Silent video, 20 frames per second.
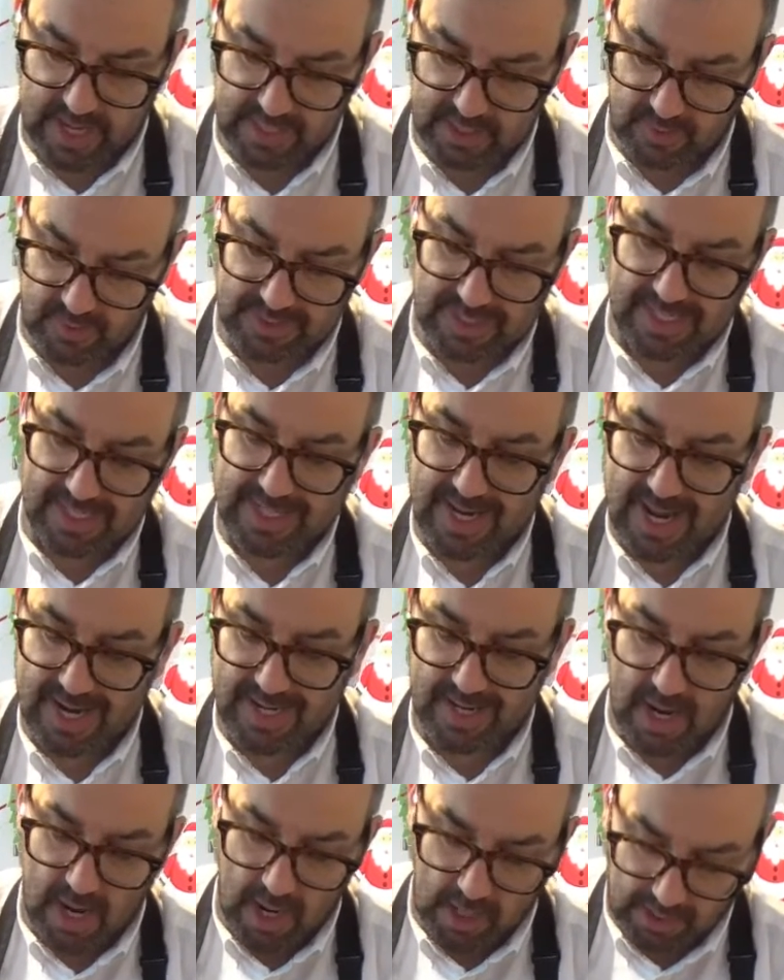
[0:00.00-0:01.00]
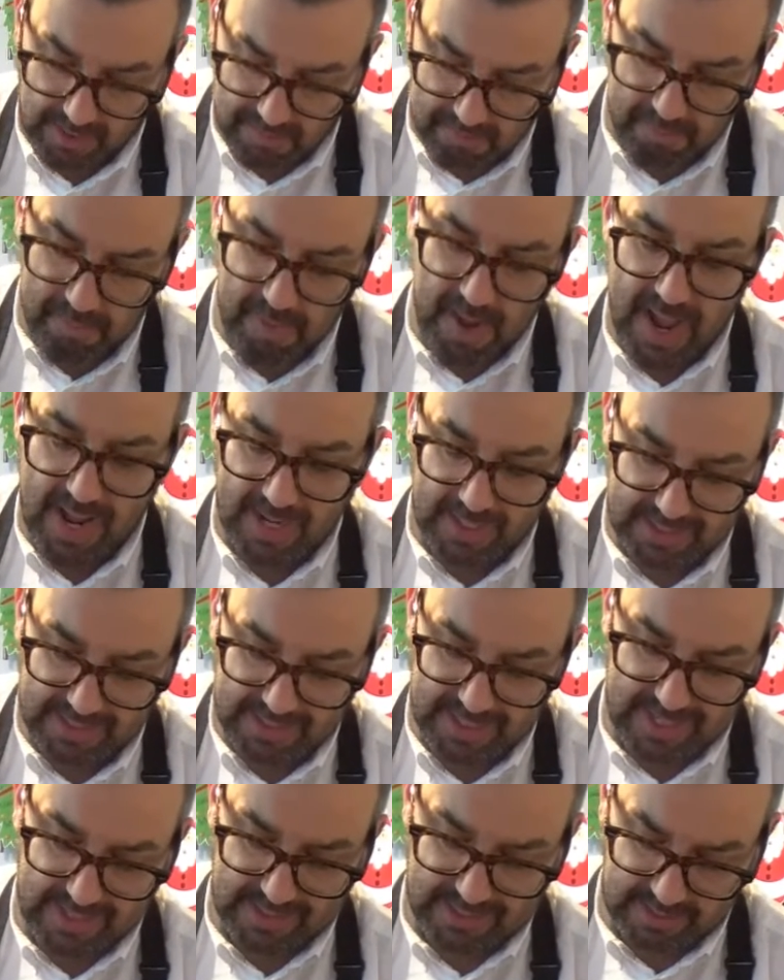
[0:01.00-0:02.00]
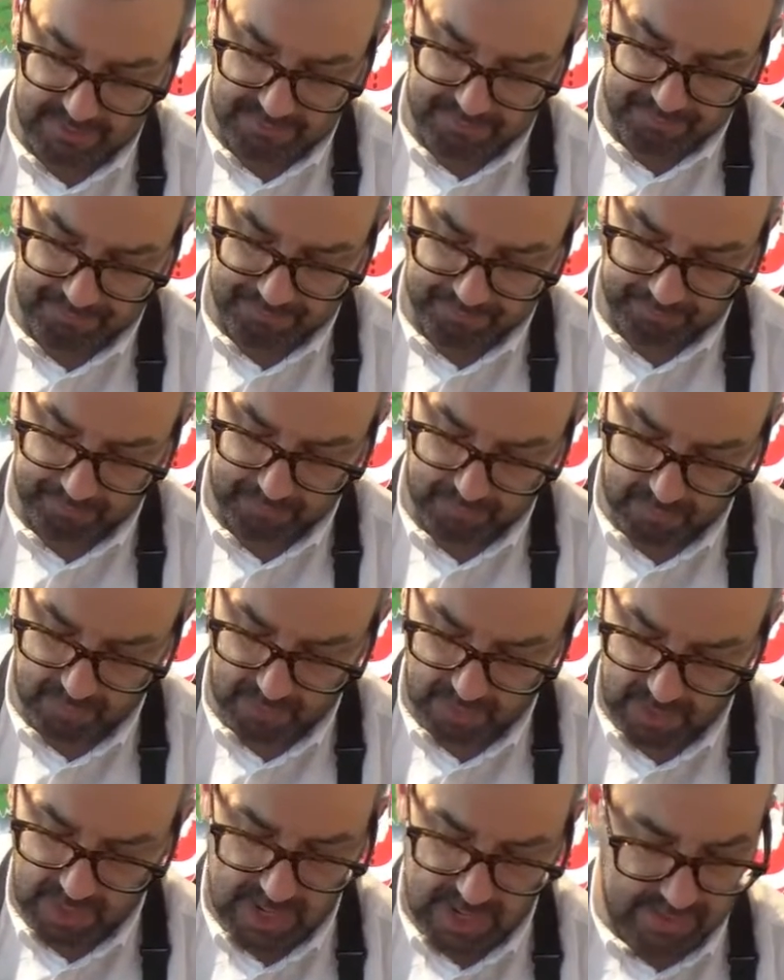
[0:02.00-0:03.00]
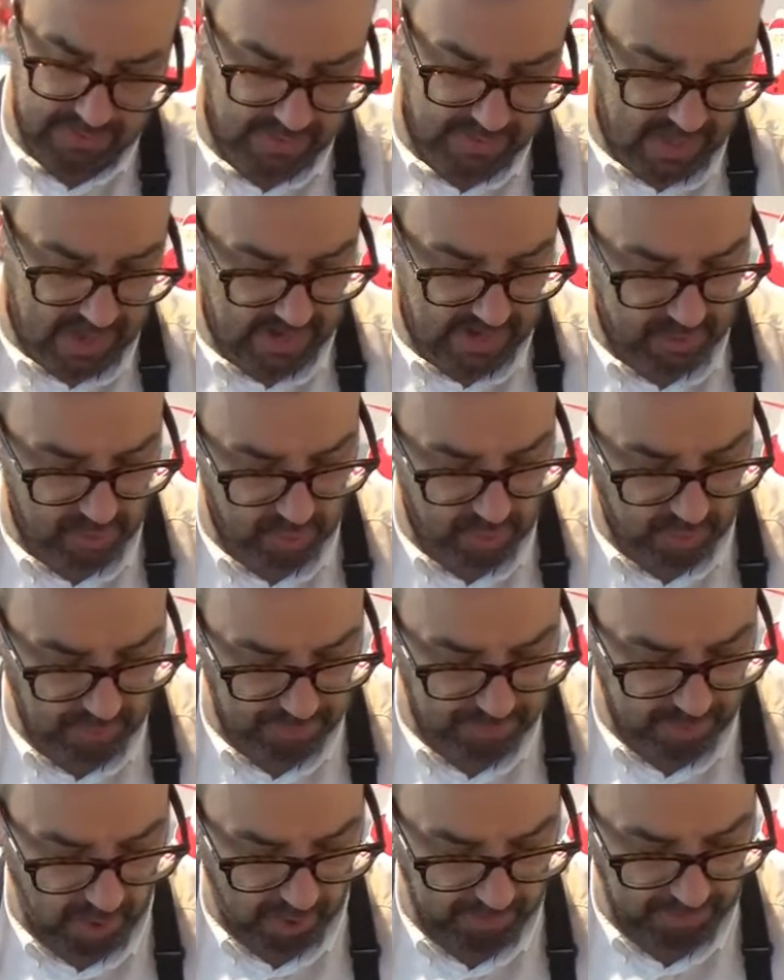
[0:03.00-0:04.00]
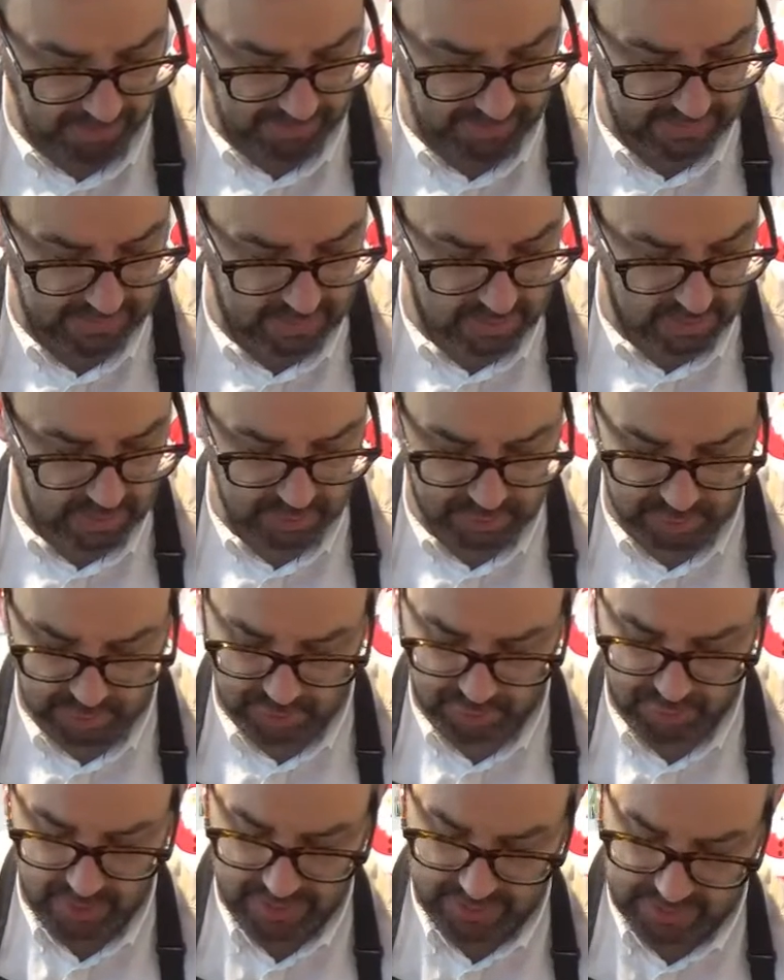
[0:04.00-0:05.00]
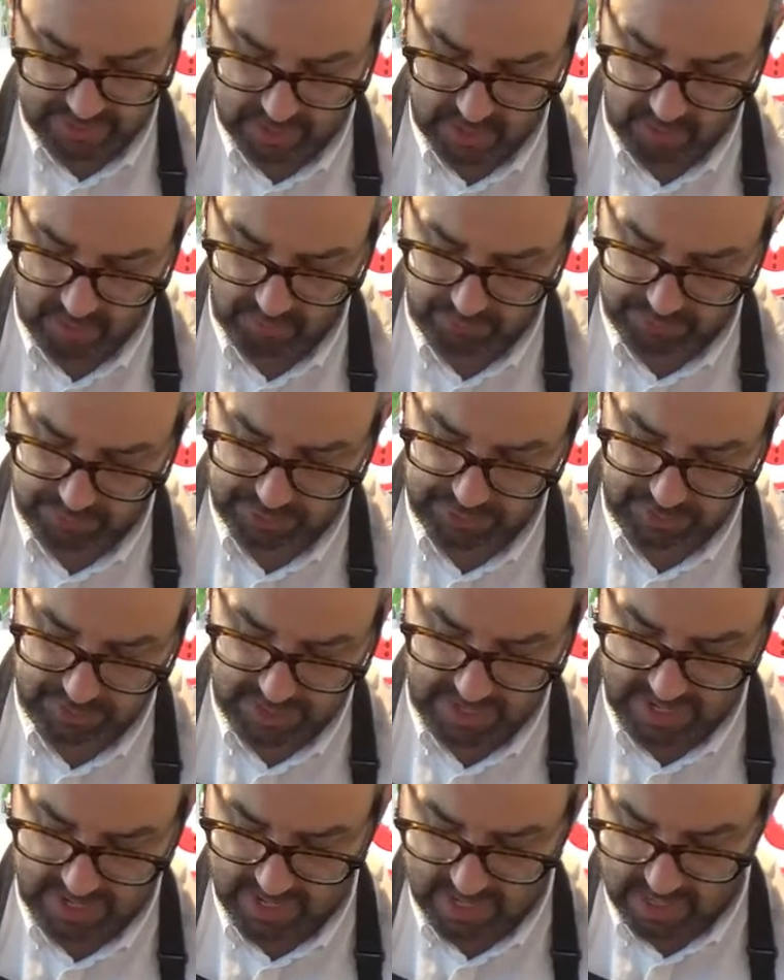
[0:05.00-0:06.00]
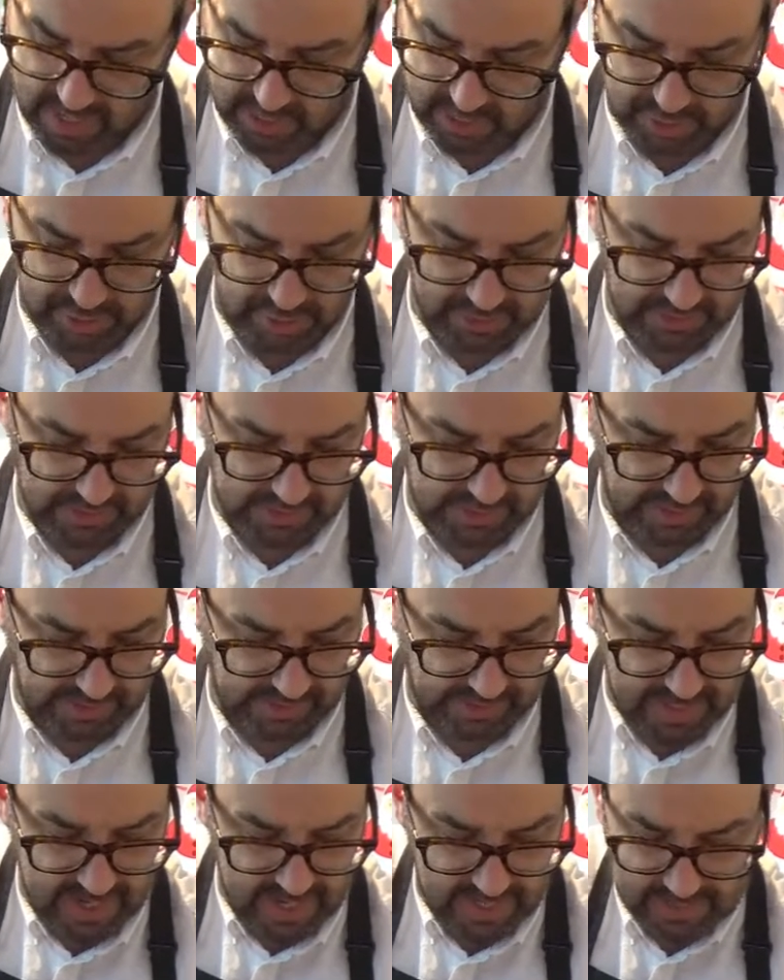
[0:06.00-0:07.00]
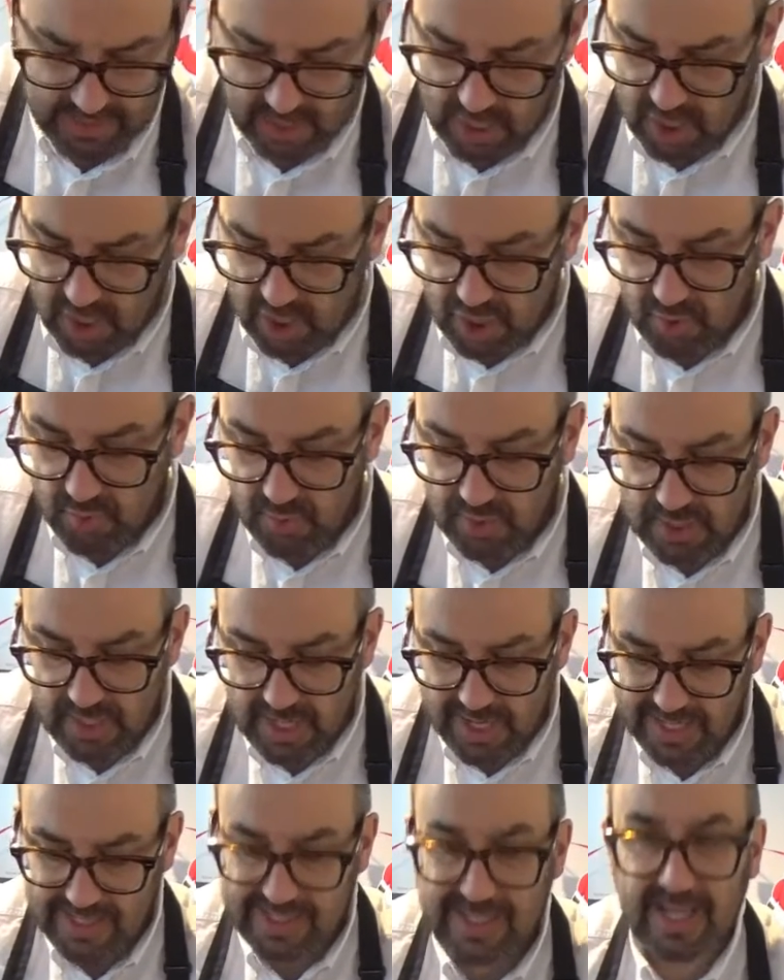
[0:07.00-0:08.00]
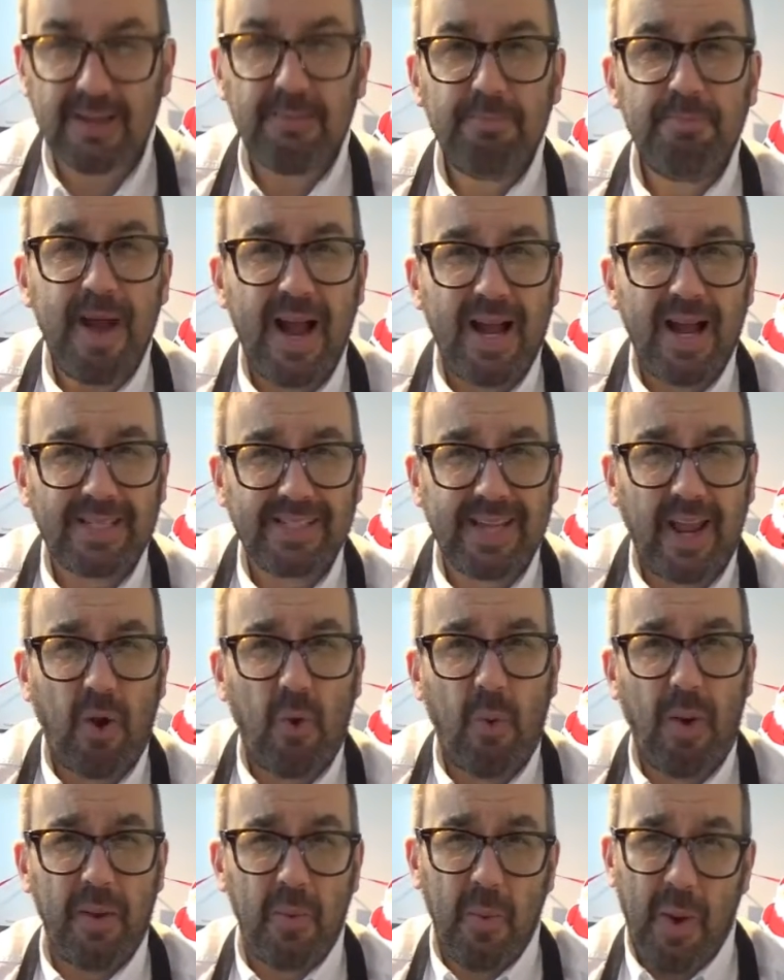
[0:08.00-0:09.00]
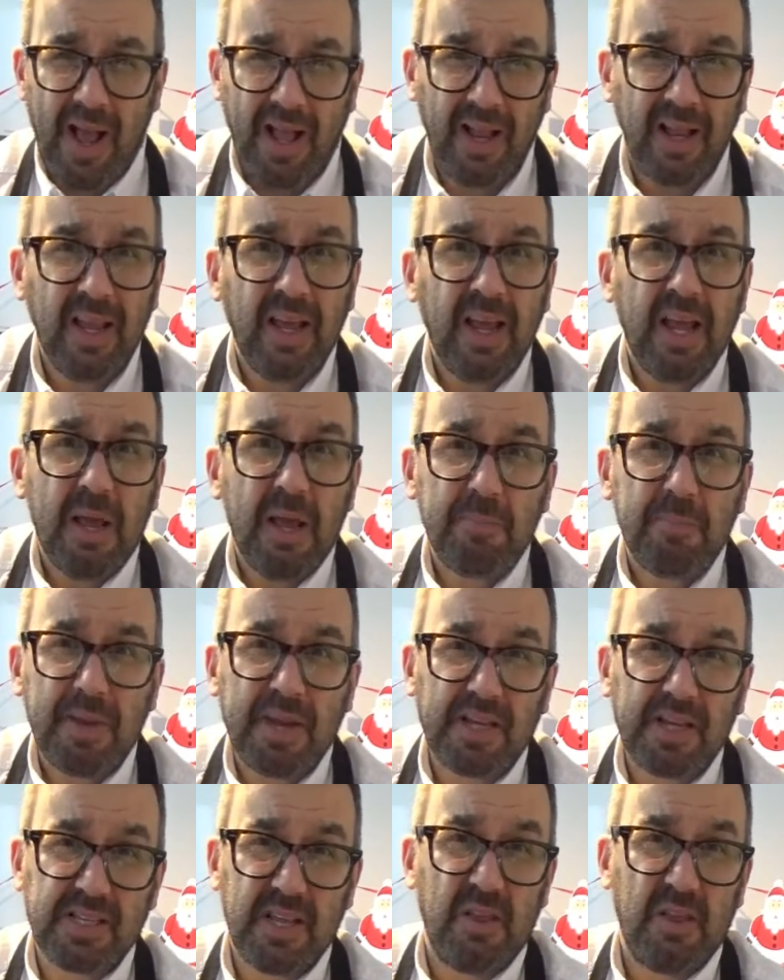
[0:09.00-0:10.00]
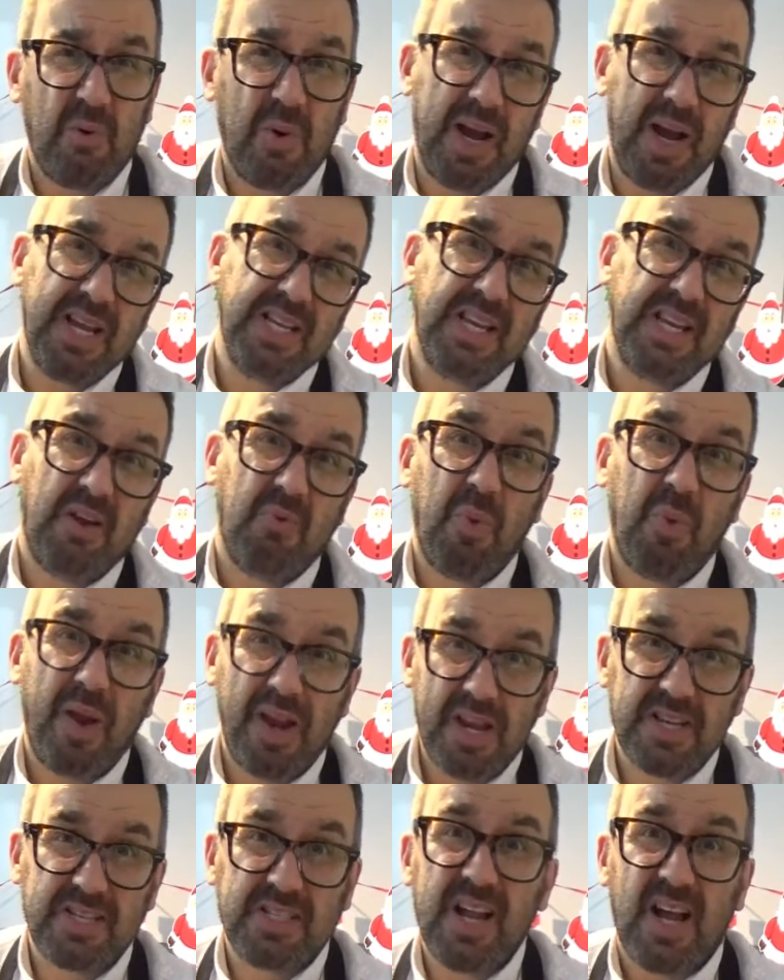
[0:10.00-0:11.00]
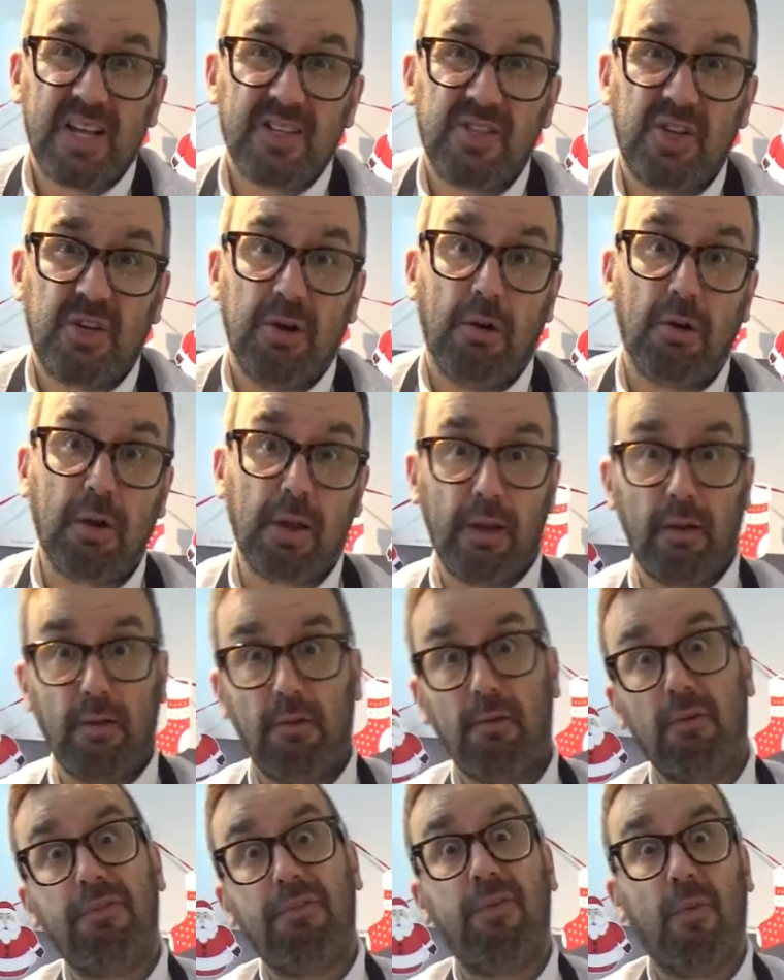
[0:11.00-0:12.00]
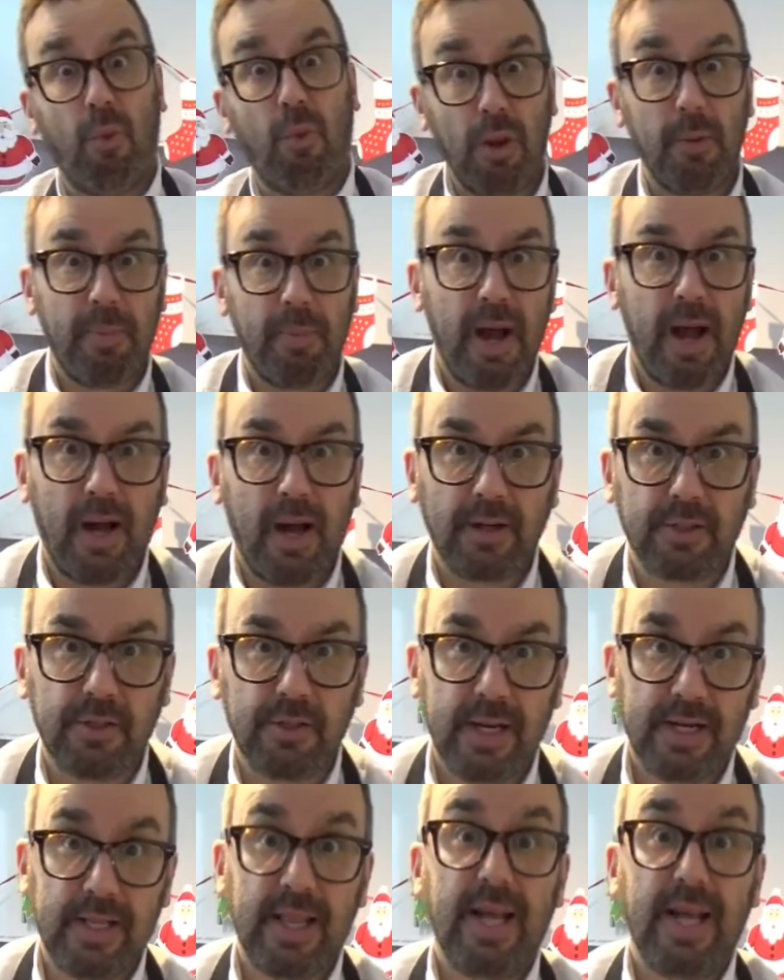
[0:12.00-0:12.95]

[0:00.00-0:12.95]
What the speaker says: So as I said, compact it, and then you can pop it straight onto there just like that. You need to compact it quite well, because otherwise when it starts to cook, it'll all fall apart, right?